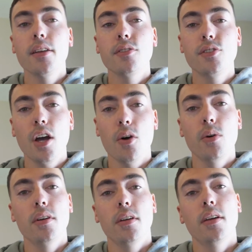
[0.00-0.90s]

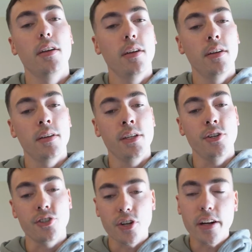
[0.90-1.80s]
So
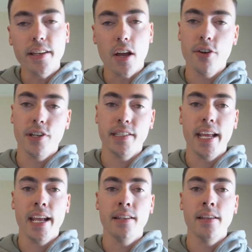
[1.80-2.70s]
you're starting to
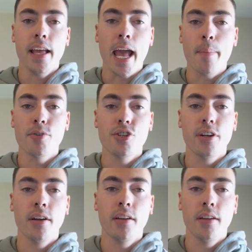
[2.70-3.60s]
understand
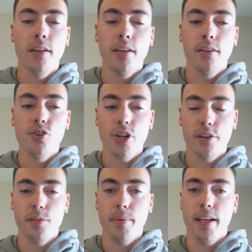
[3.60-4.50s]
aperture,
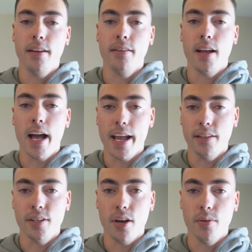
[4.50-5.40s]
shutter speed,
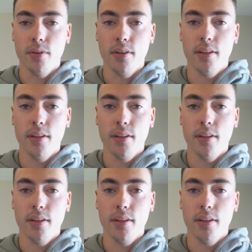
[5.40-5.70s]
ISO.